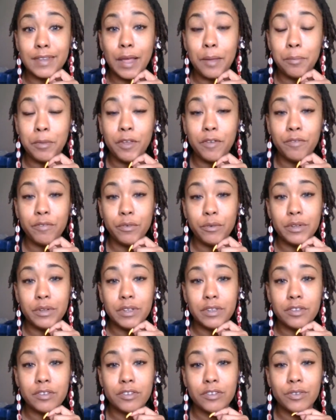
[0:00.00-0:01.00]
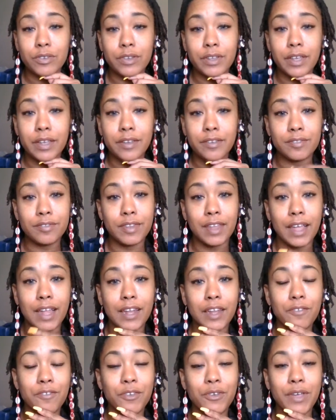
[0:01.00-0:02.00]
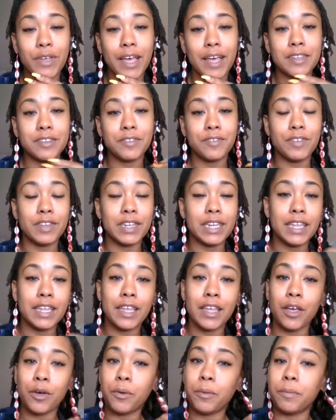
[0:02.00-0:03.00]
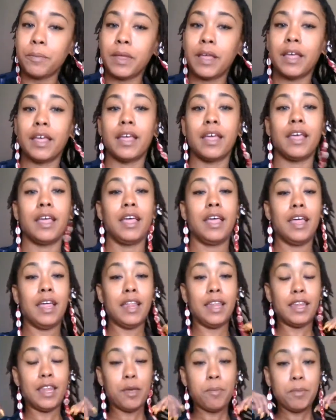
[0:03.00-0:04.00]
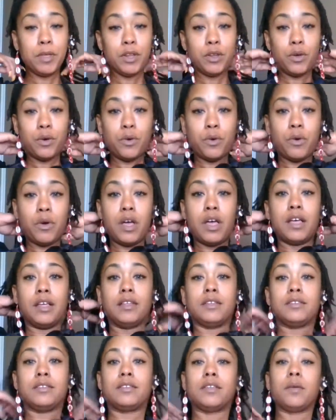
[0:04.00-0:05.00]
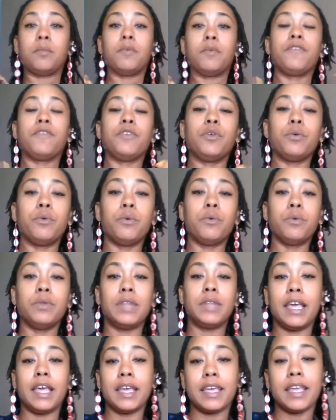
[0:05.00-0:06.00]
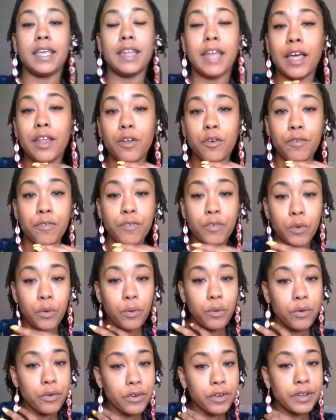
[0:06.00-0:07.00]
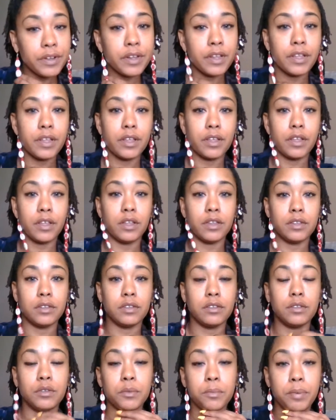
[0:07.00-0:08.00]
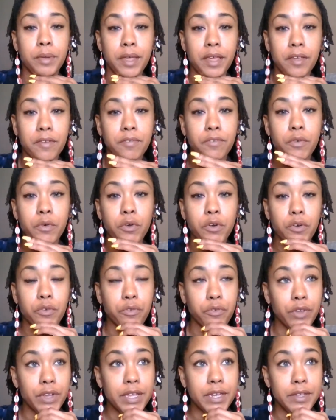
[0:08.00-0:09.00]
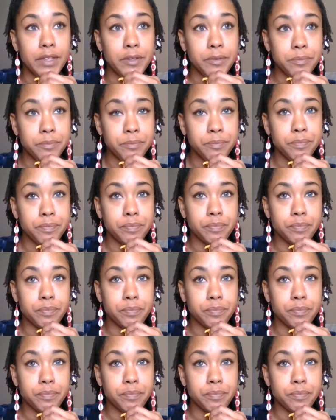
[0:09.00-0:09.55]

being foolish, okay? I love you guys. If you need help, let me know. Some of you that cannot afford to pay for a reading,